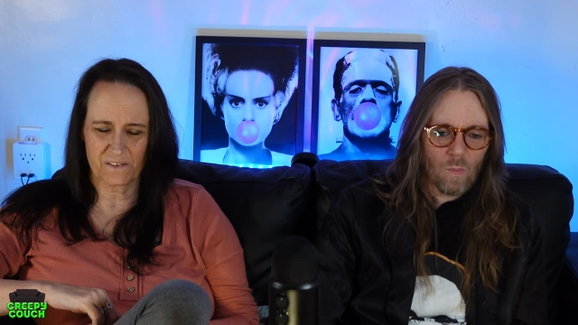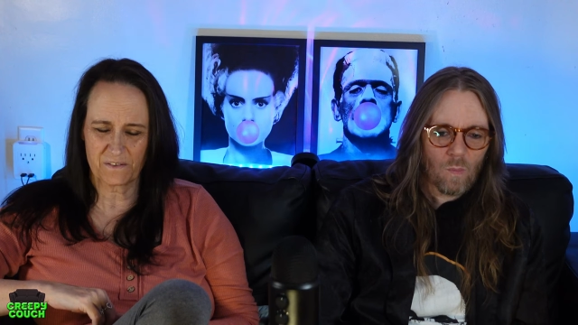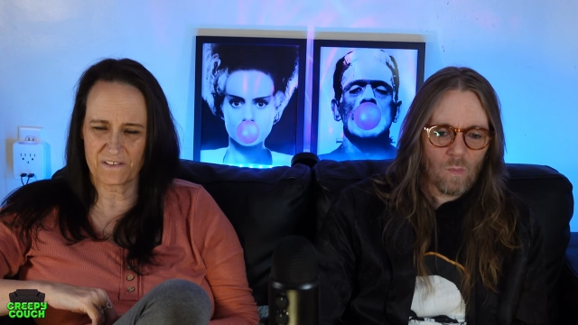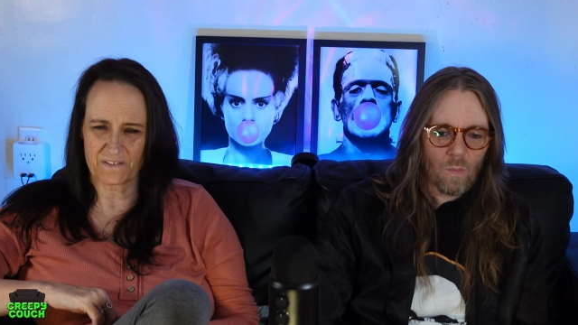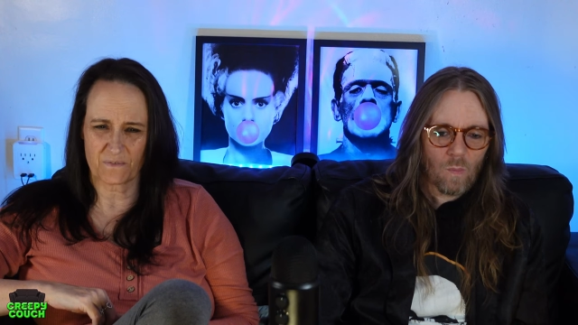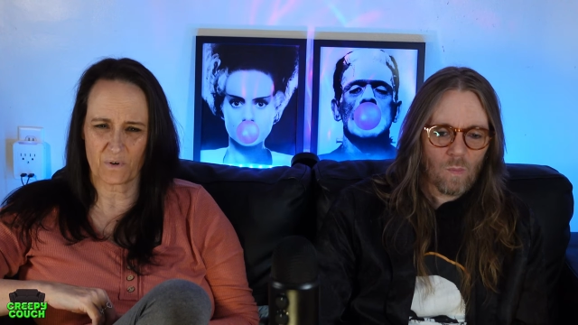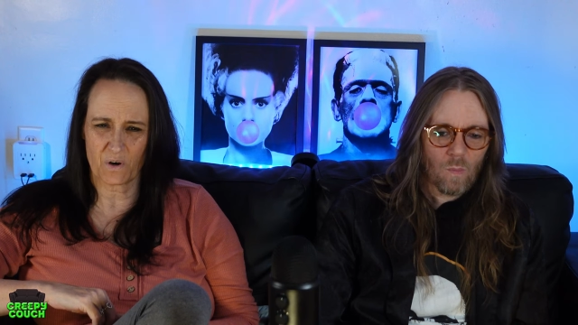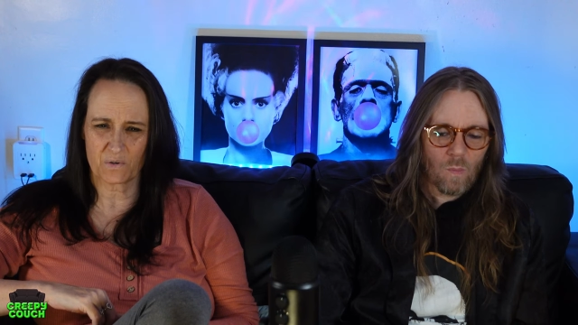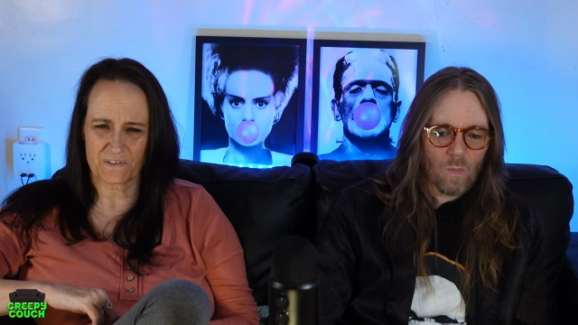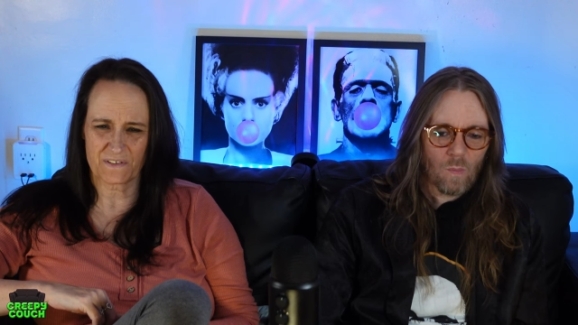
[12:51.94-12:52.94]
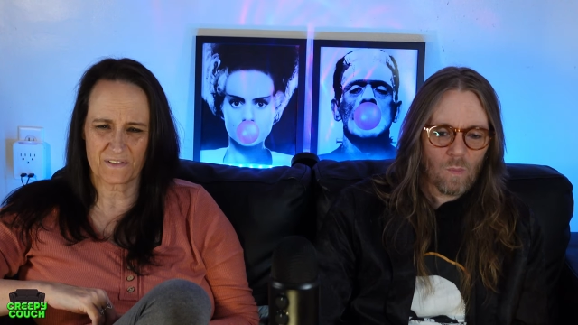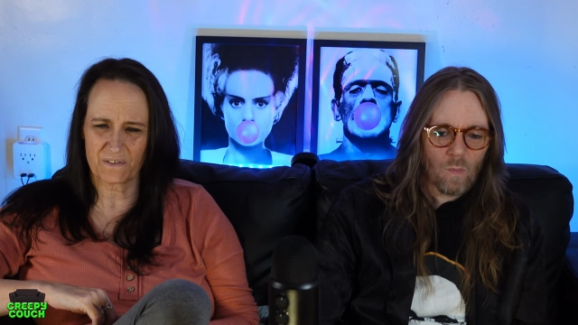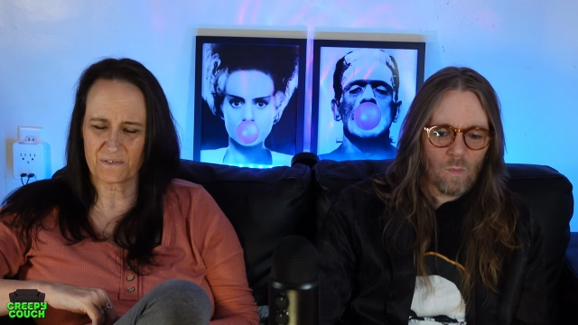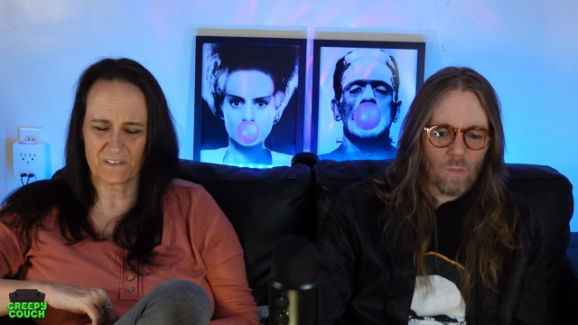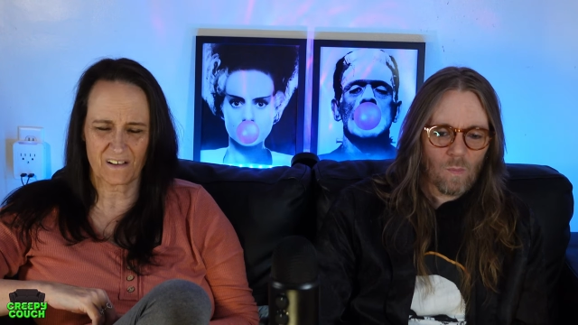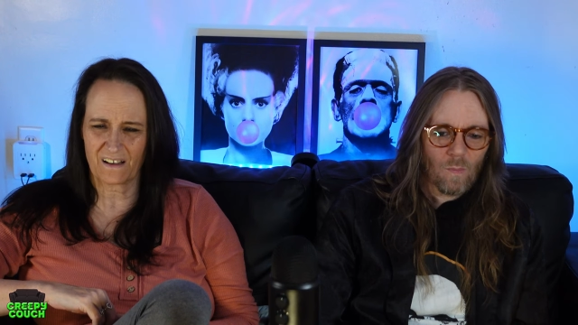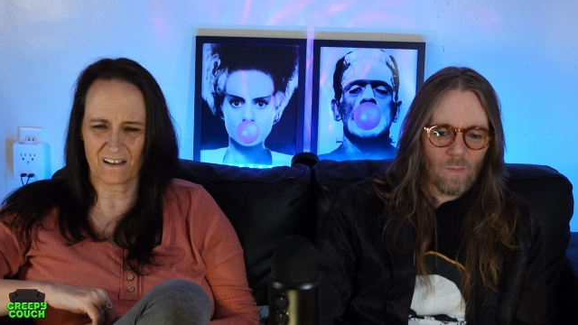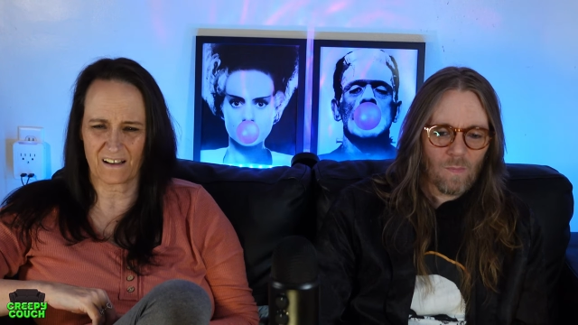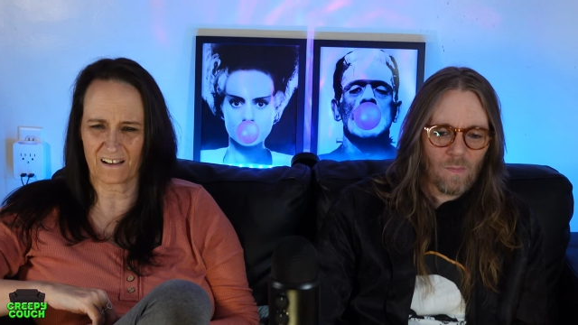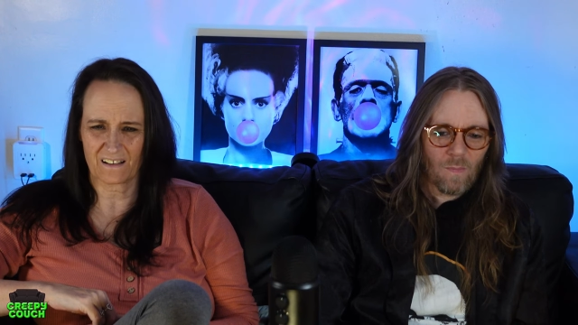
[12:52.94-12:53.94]
Speaker 1: dude is gross. Dude,
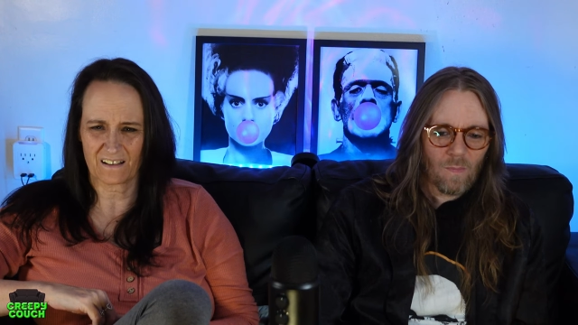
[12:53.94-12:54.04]
ugh.